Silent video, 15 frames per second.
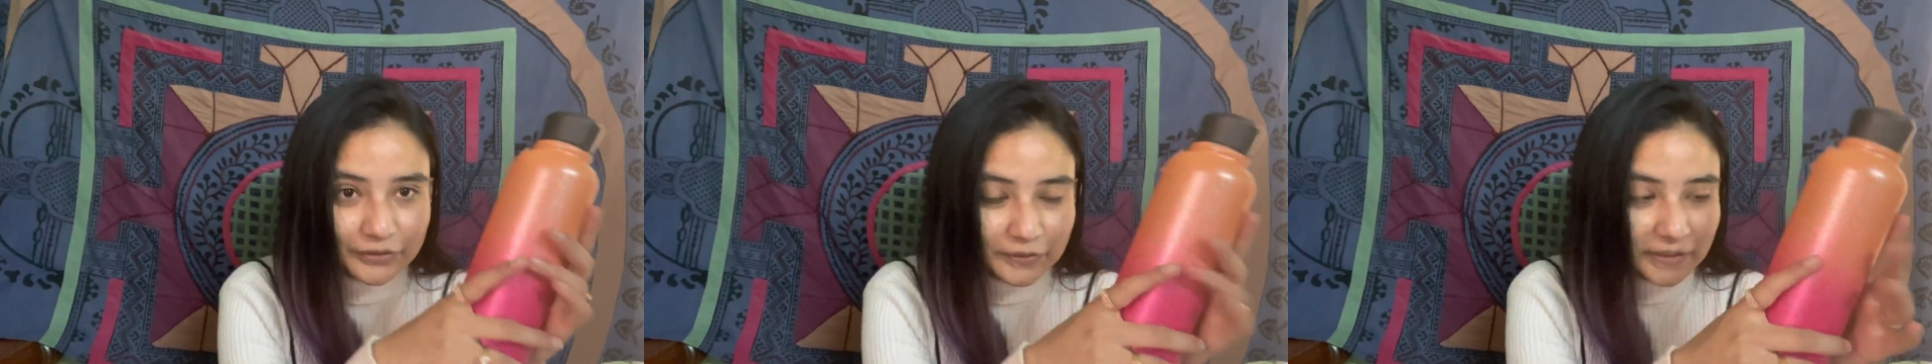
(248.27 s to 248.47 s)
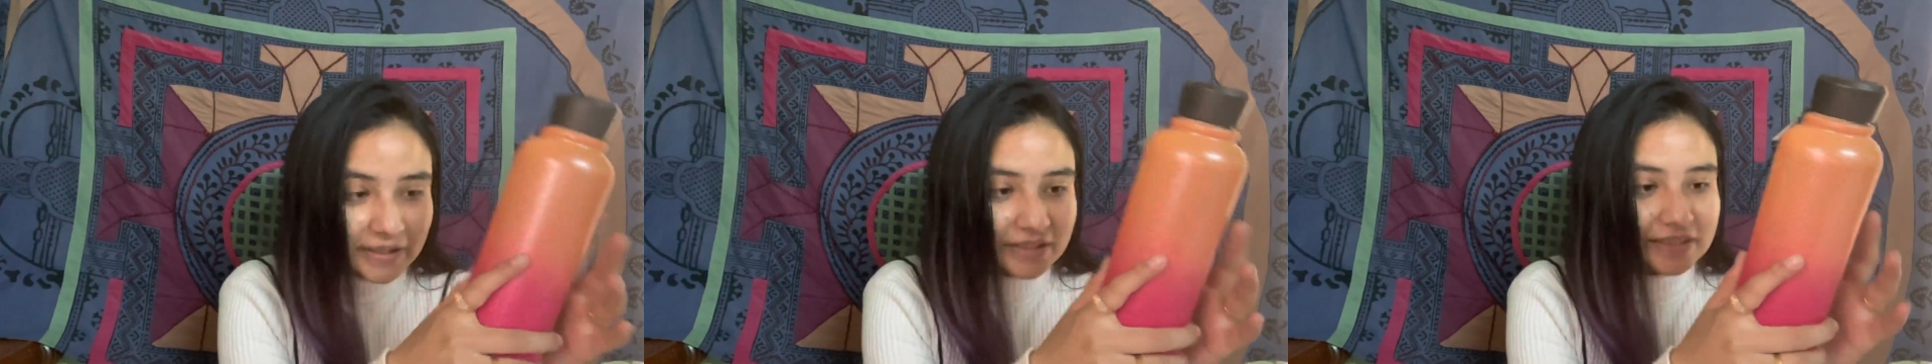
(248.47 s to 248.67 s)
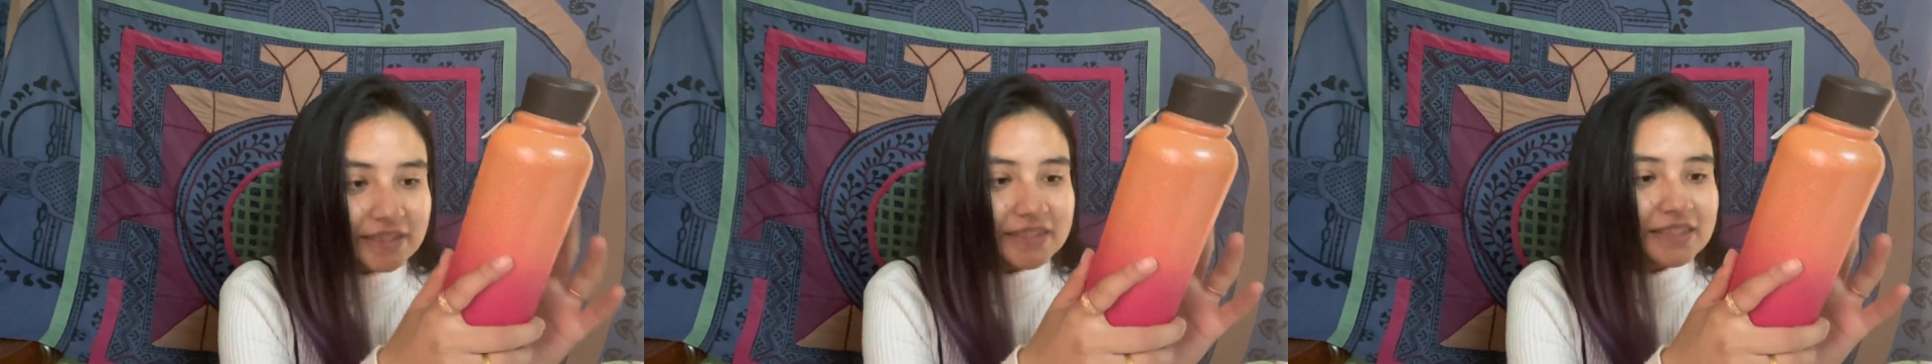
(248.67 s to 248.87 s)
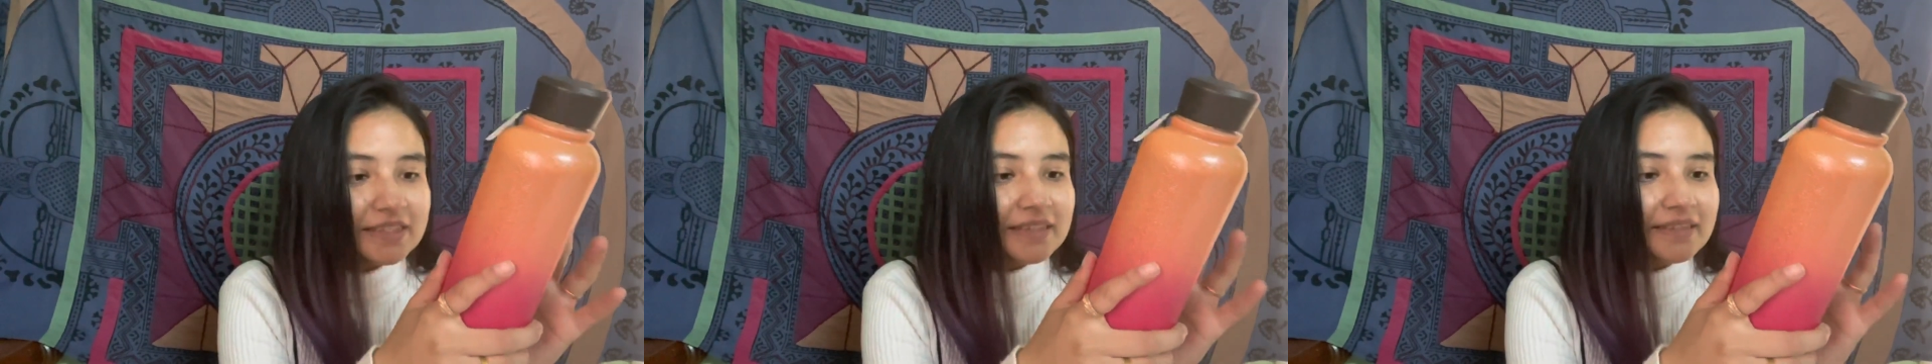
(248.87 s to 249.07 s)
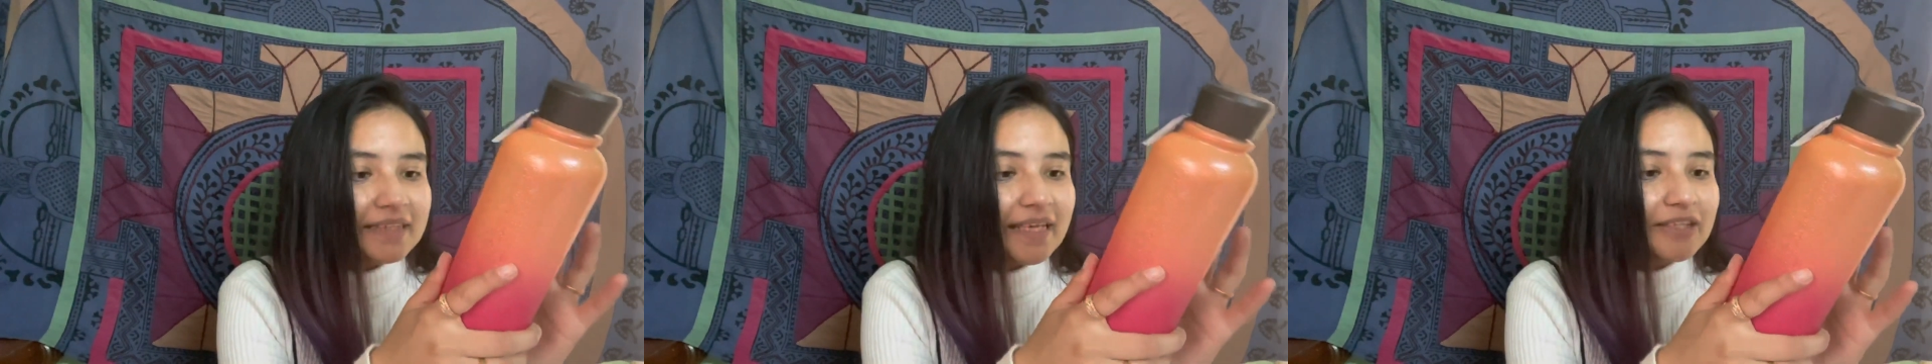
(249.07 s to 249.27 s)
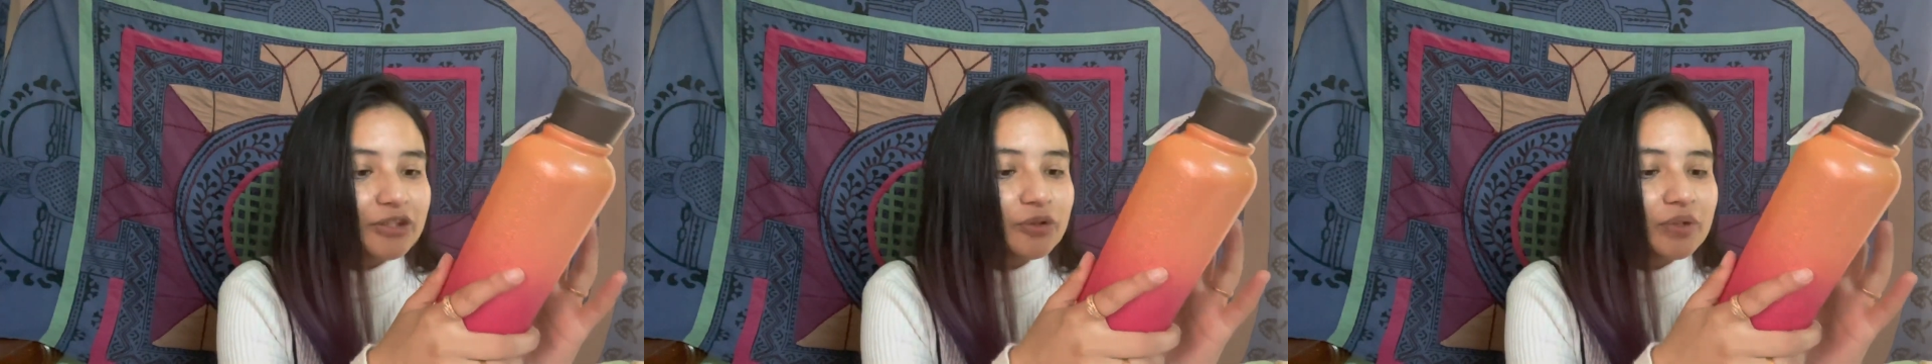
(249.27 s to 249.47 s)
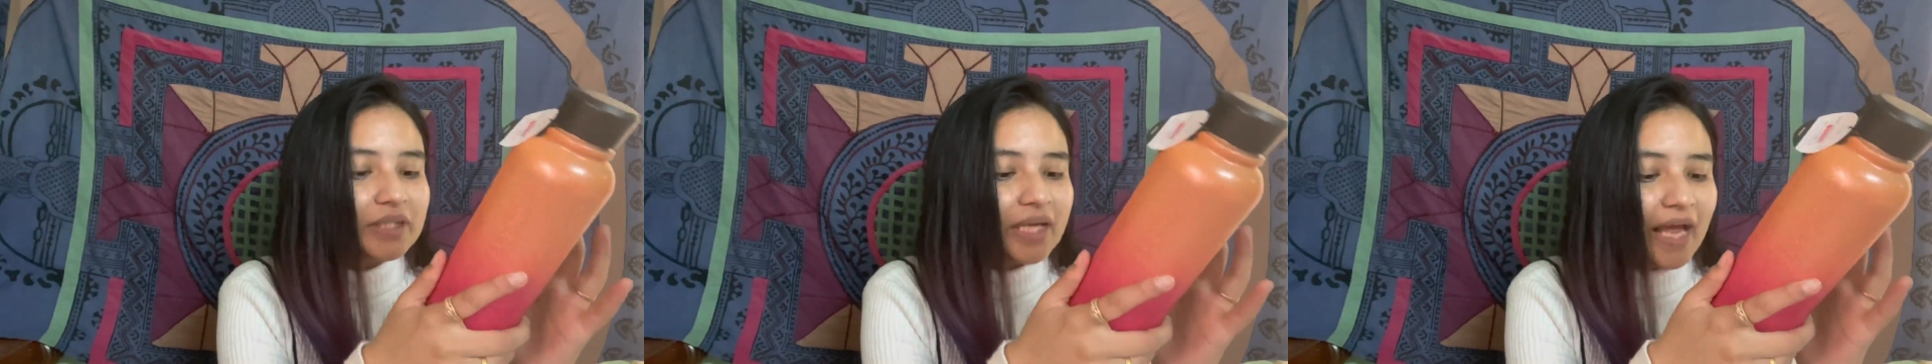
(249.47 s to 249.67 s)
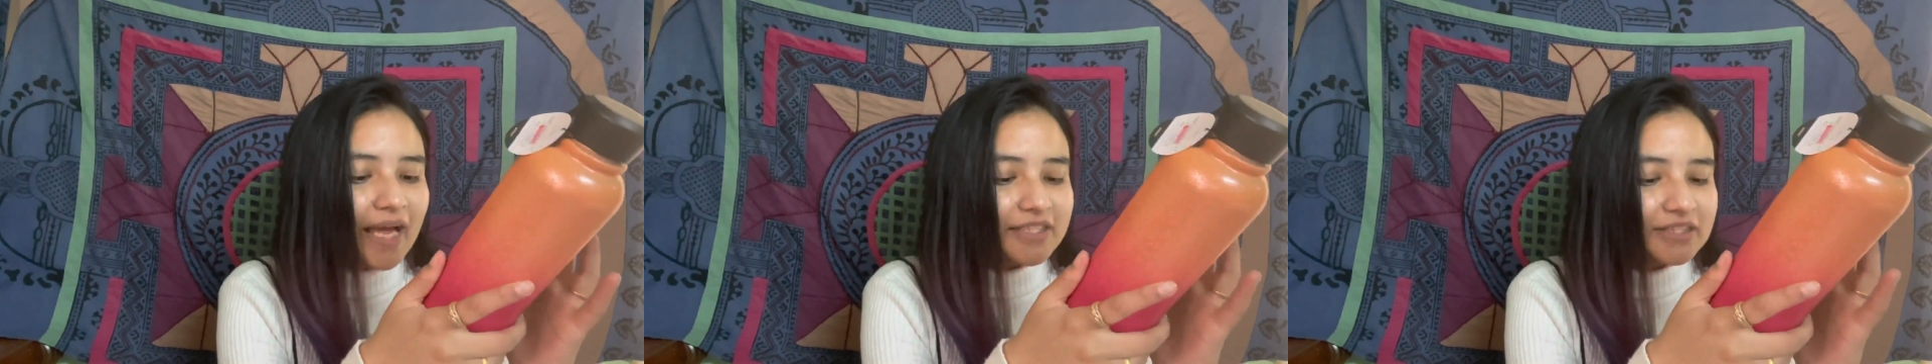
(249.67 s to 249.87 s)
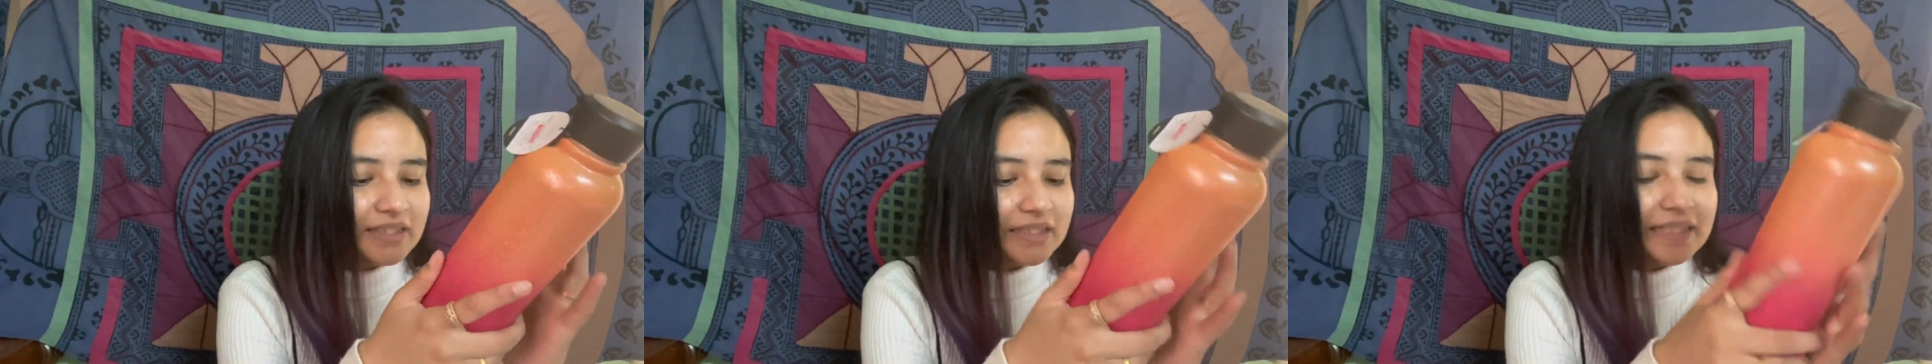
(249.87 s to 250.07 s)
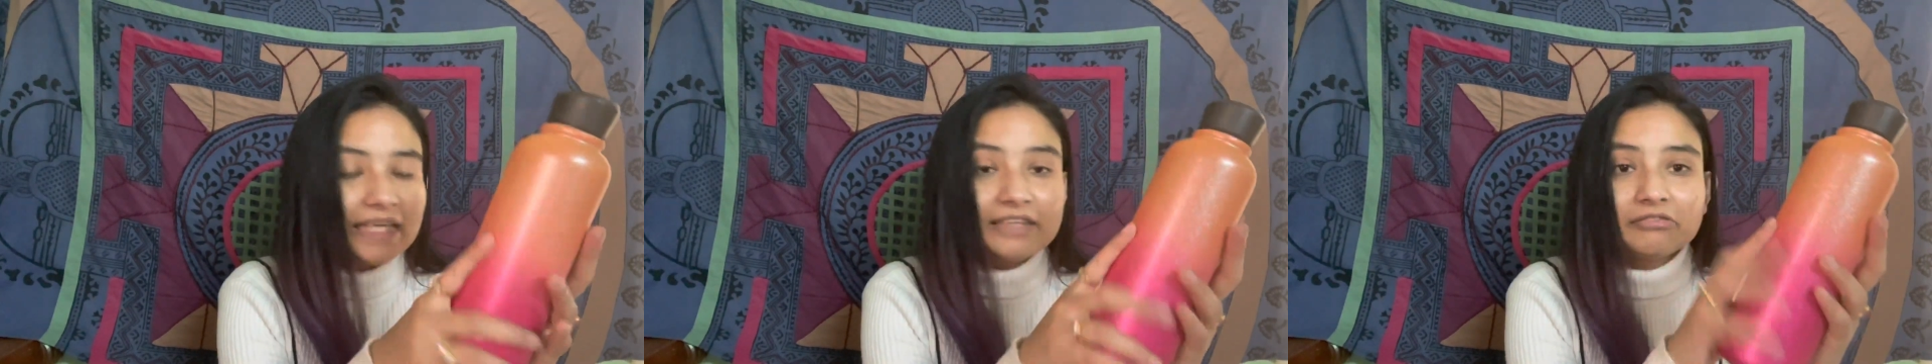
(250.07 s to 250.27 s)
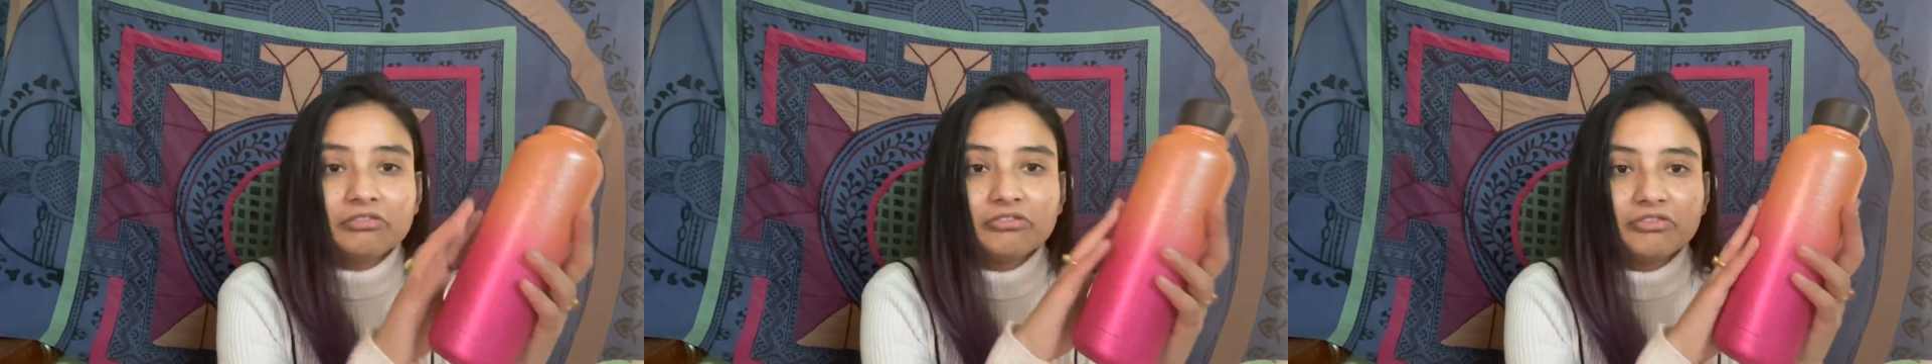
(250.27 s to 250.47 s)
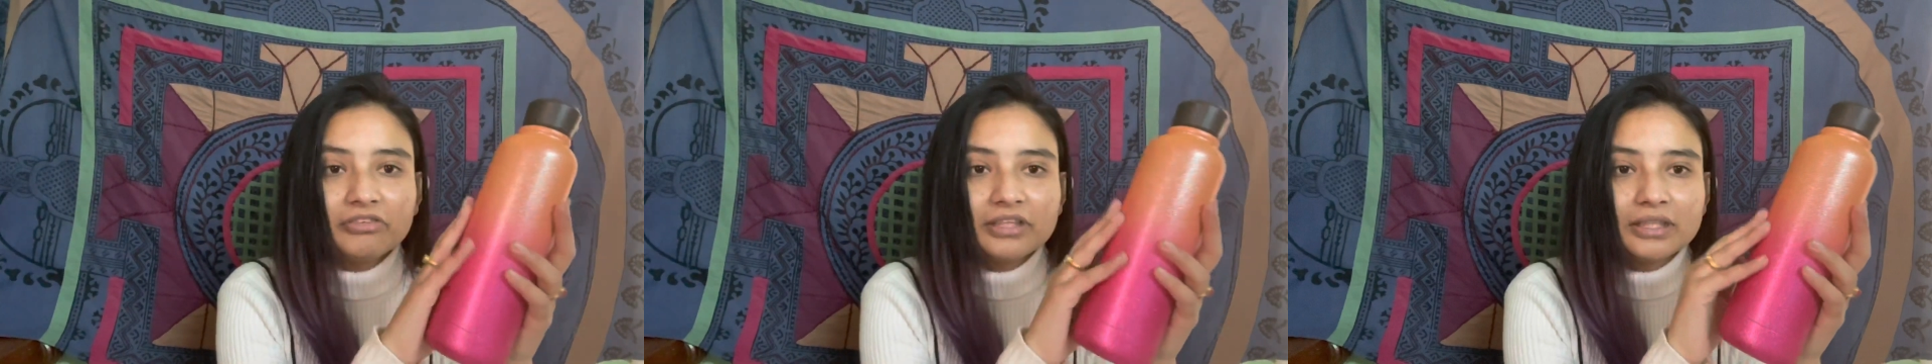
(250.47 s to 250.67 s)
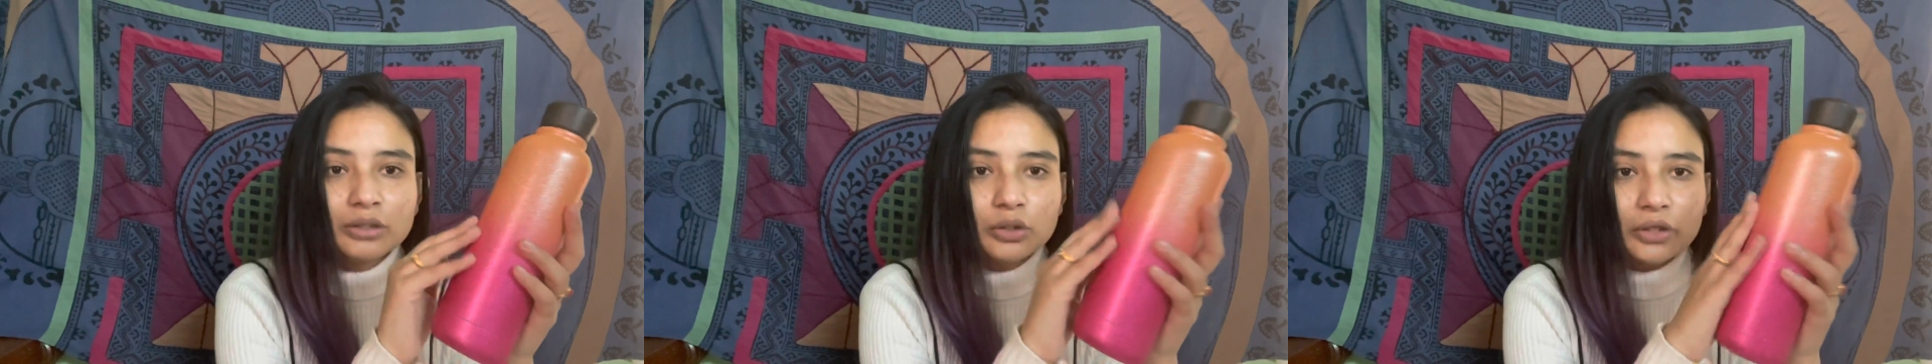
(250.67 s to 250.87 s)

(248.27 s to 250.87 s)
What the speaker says: real glitter that you can actually like feel.